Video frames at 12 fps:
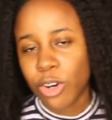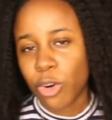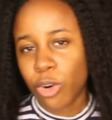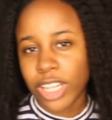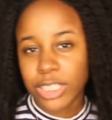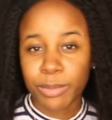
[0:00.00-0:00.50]

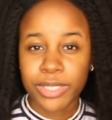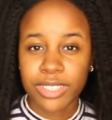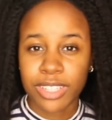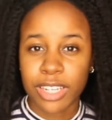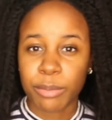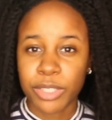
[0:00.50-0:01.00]
Or I'll split it
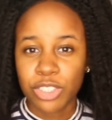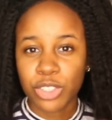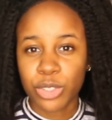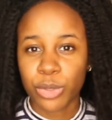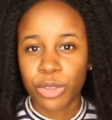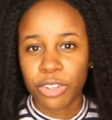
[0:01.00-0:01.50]
up
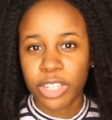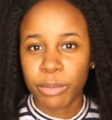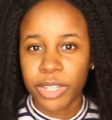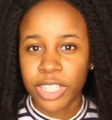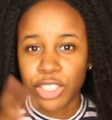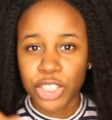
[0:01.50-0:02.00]
into 30
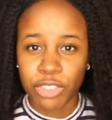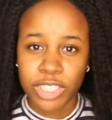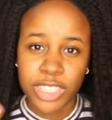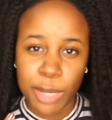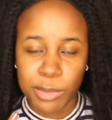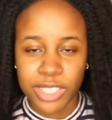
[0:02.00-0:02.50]
minutes 3
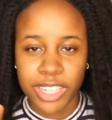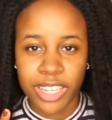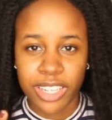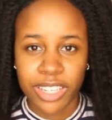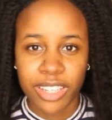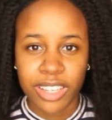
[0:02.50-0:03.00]
times a
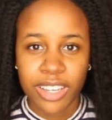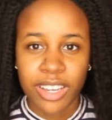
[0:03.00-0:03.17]
day.